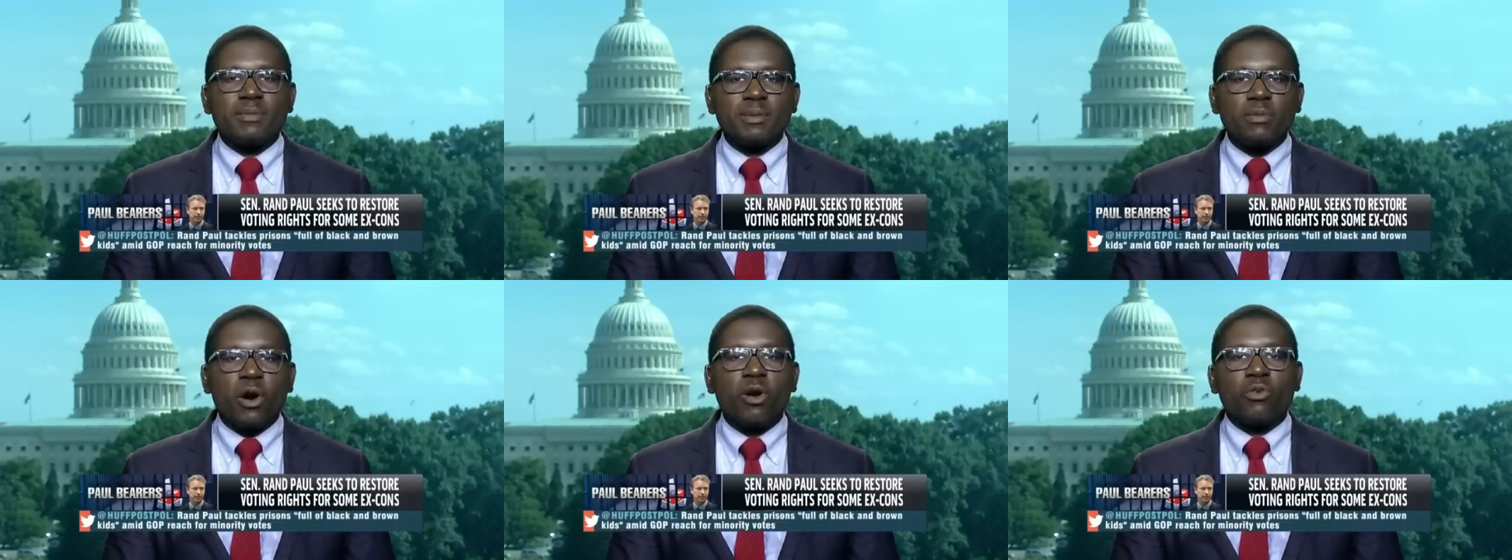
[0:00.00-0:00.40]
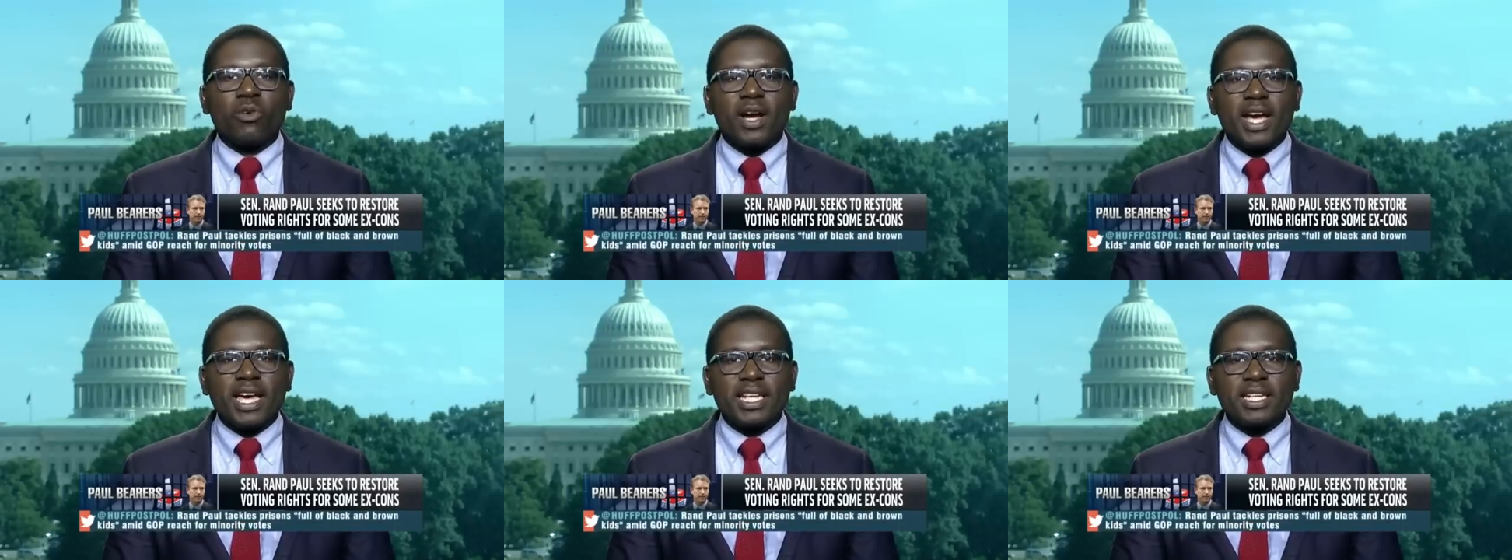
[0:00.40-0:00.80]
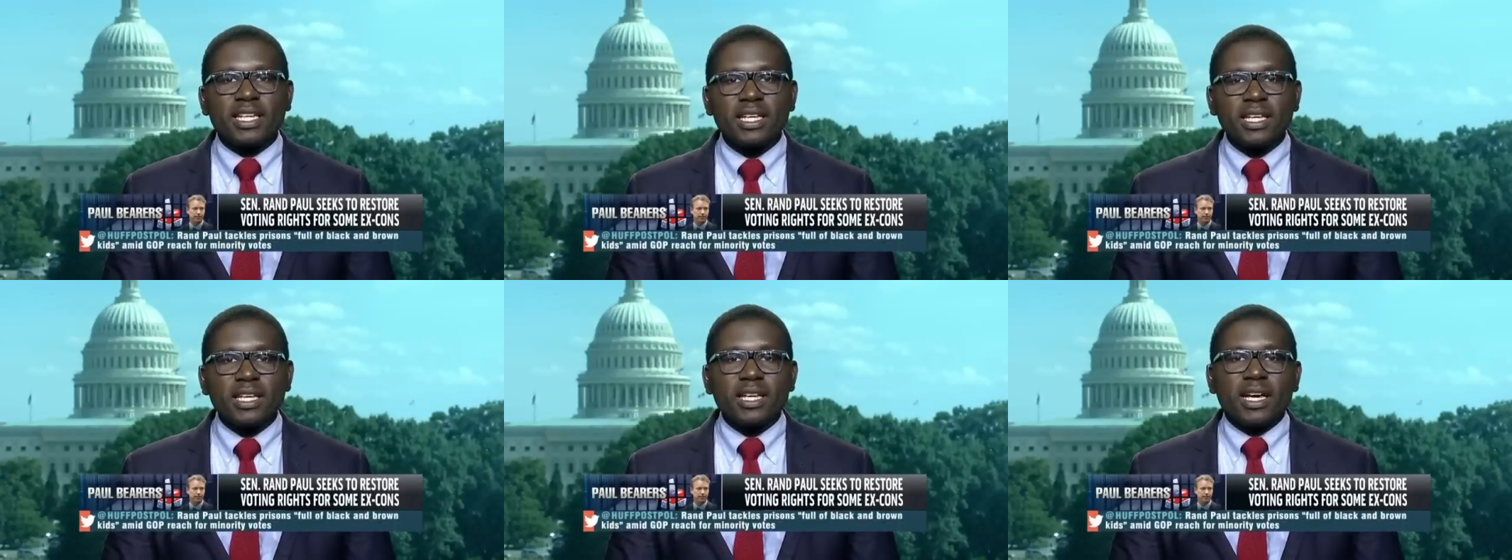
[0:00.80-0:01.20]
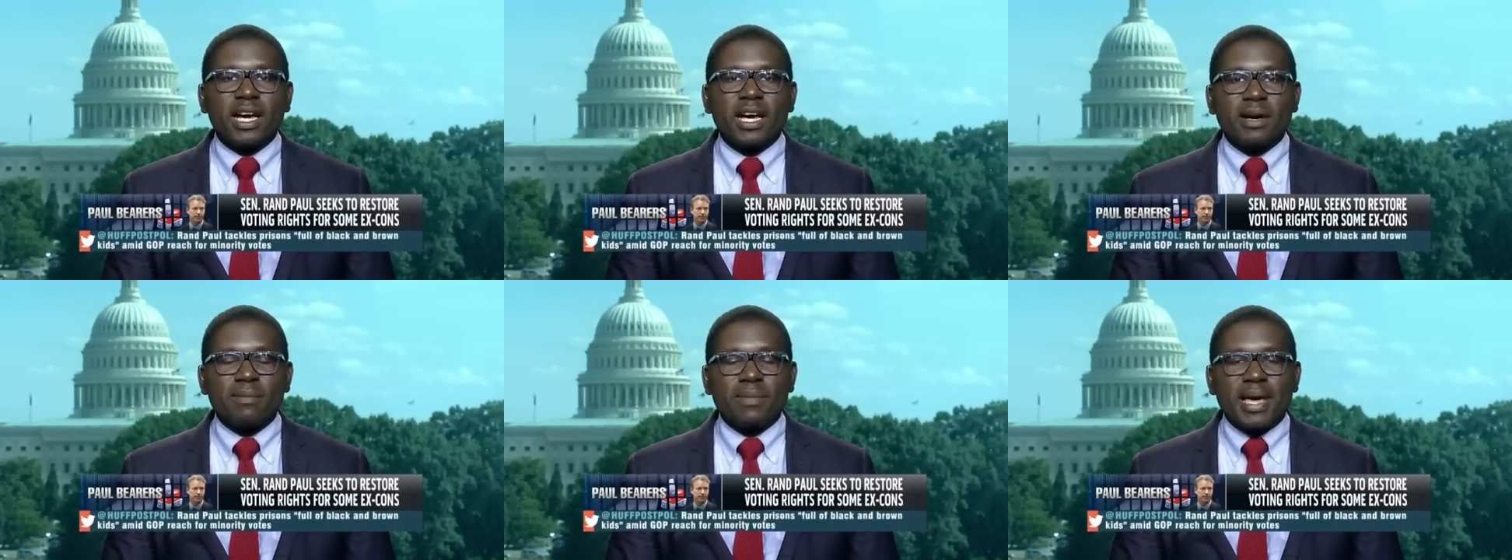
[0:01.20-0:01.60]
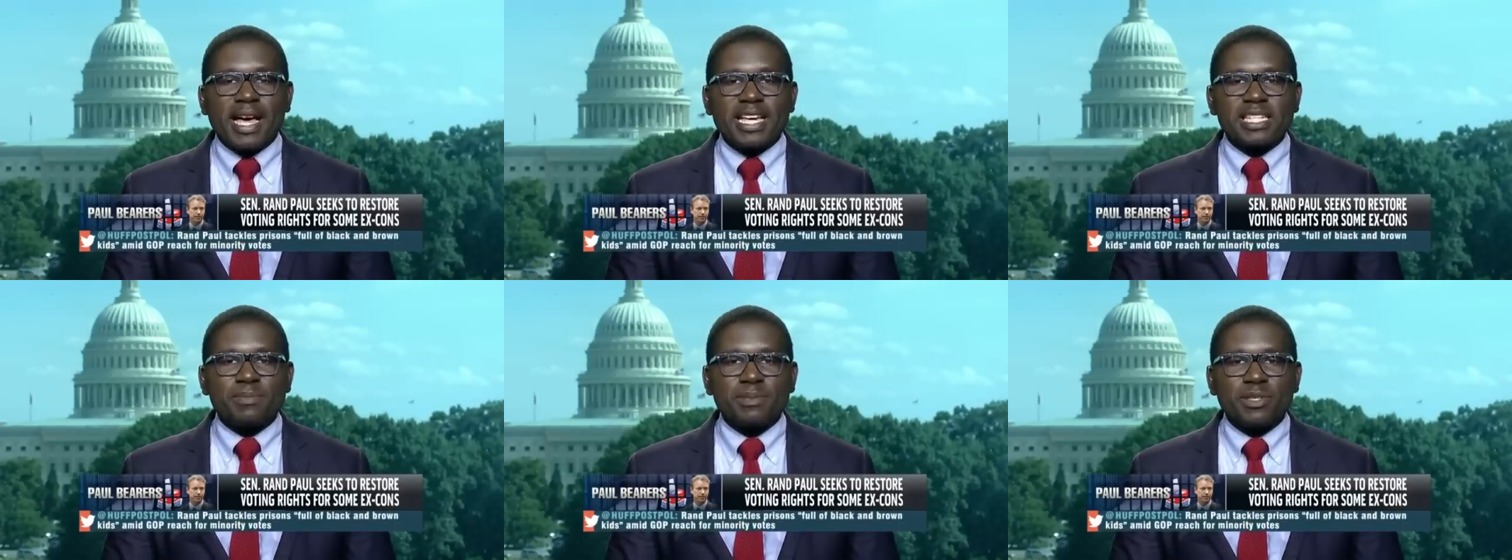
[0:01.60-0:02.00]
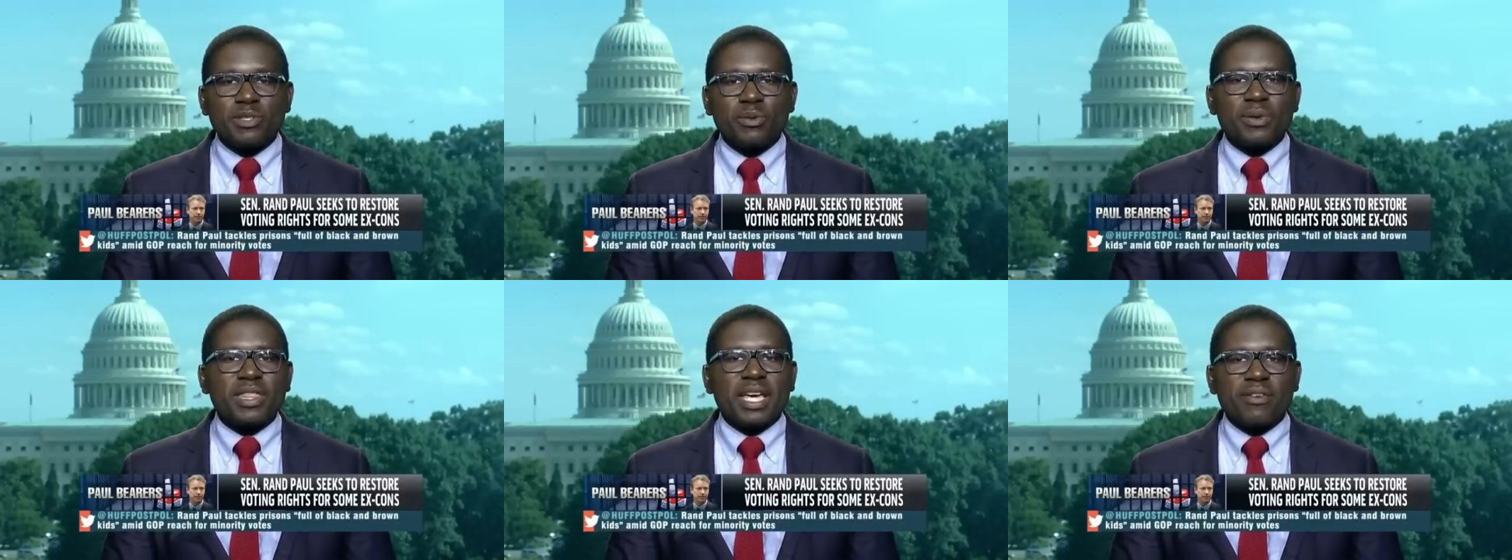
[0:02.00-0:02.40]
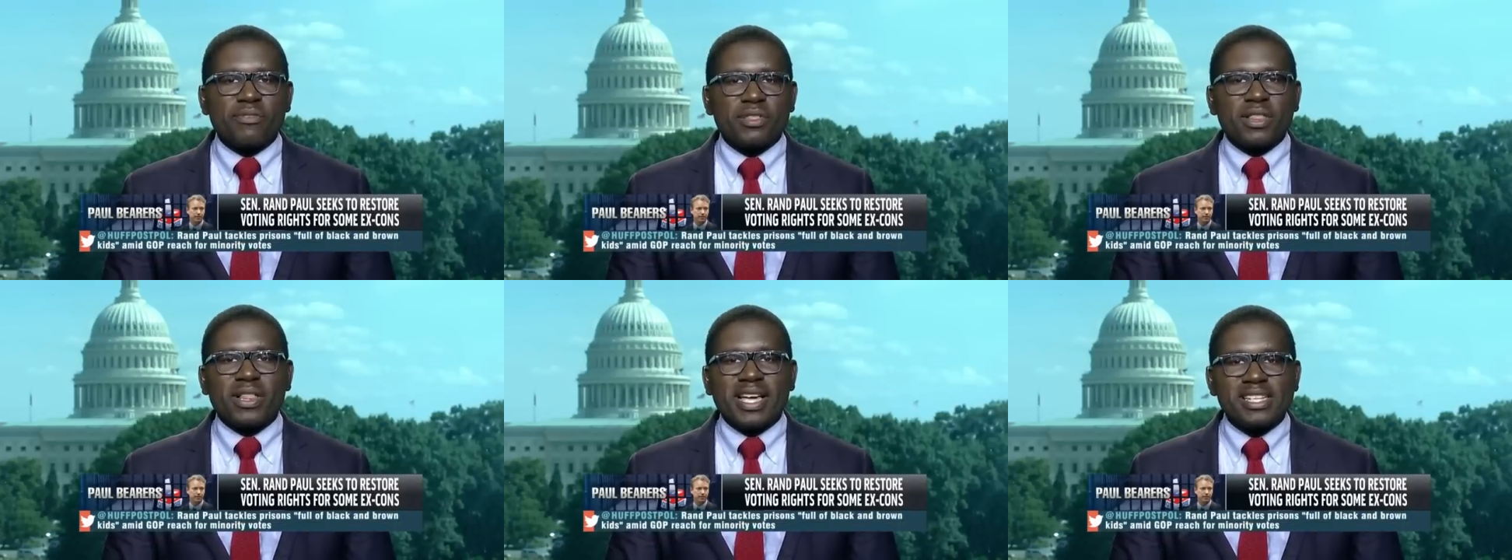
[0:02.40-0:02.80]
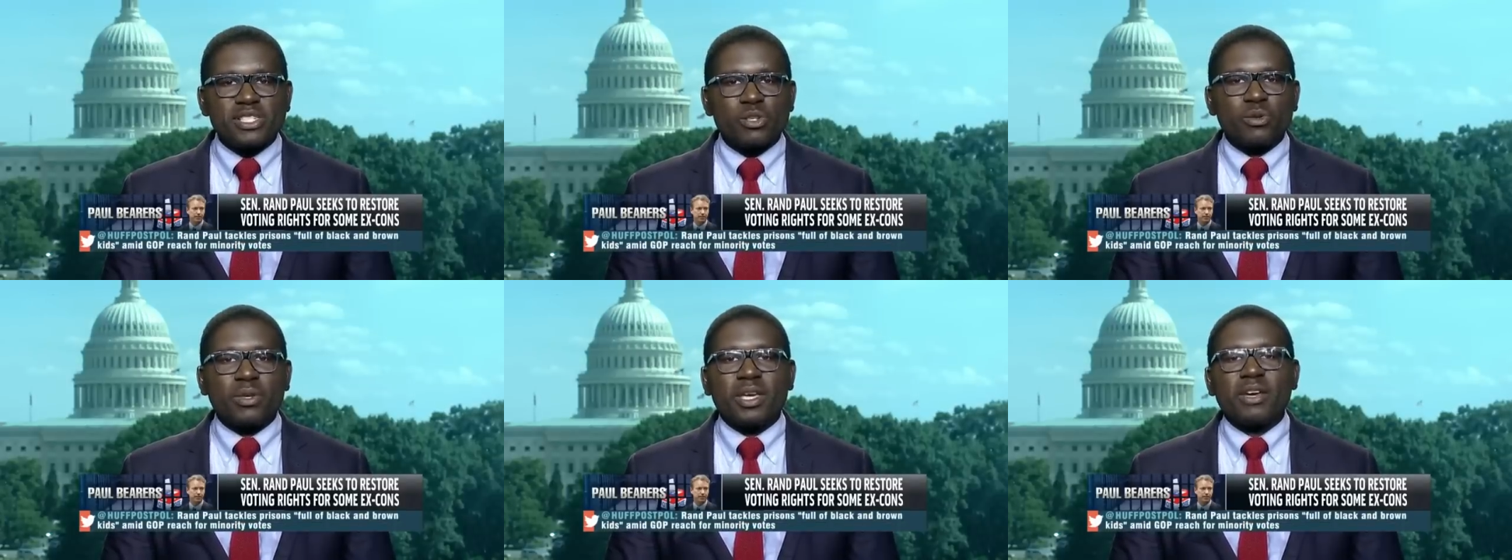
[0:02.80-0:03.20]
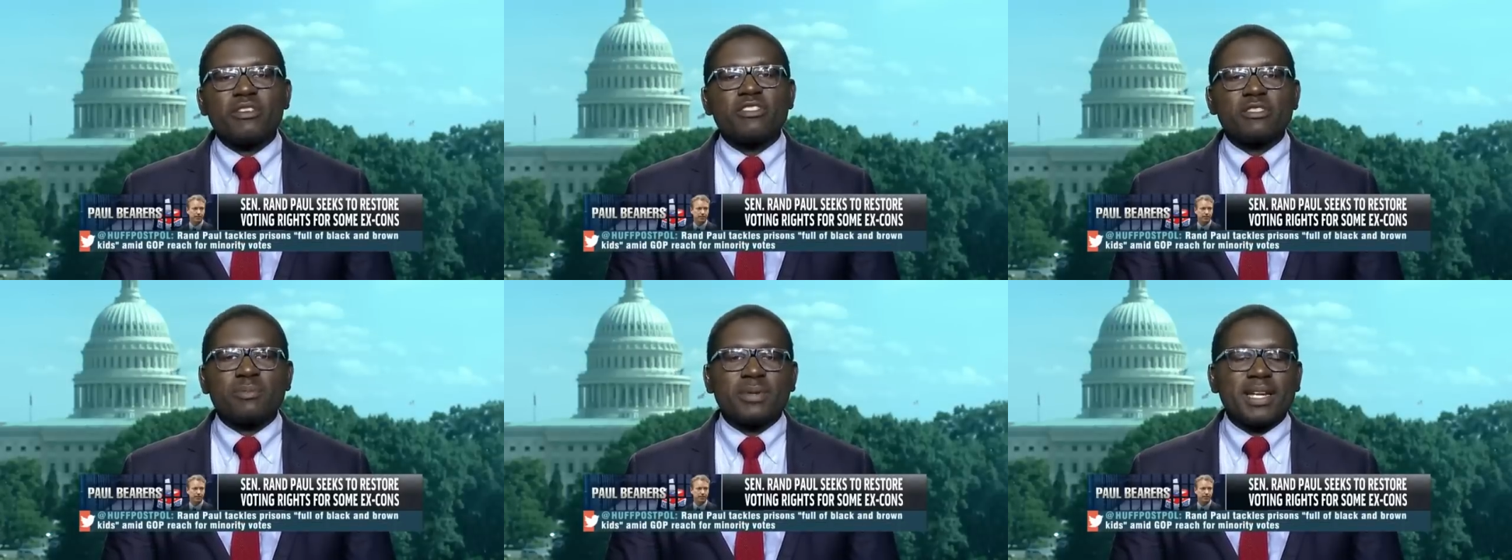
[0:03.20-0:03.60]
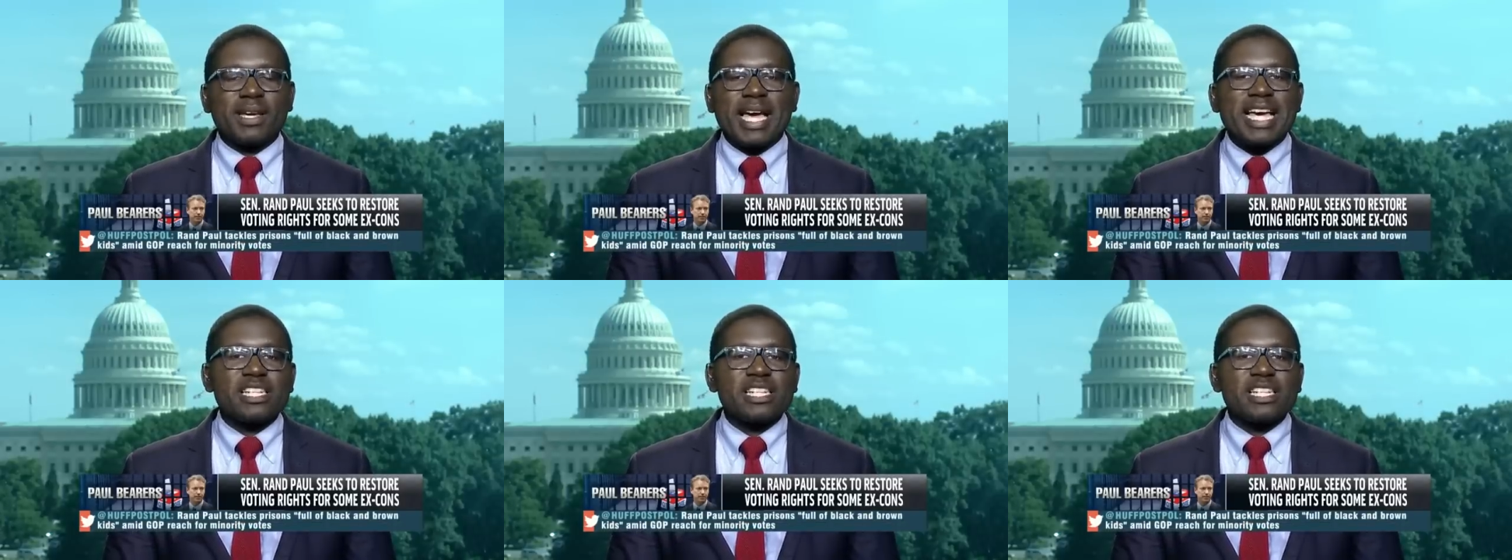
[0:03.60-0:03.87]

I mean, Paul Ryan um, has been doing that for the last two years, but yeah.